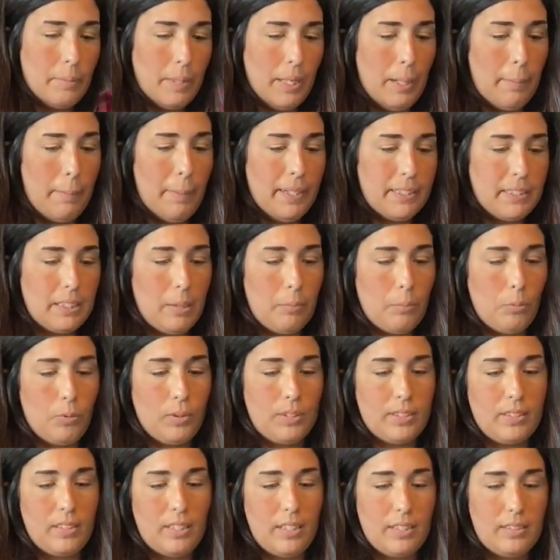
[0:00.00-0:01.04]
that I picked up
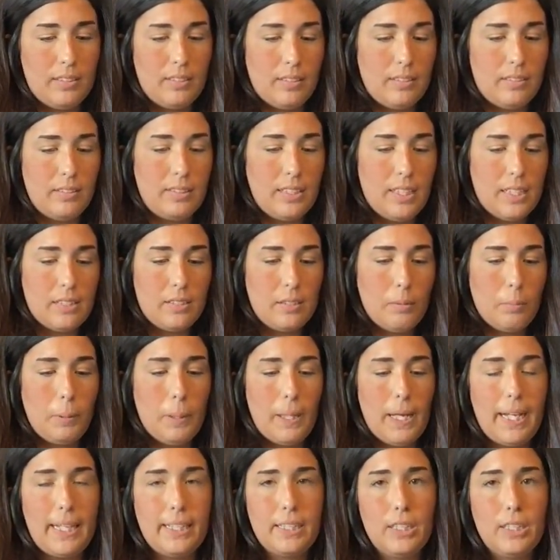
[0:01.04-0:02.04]
was this Z Supply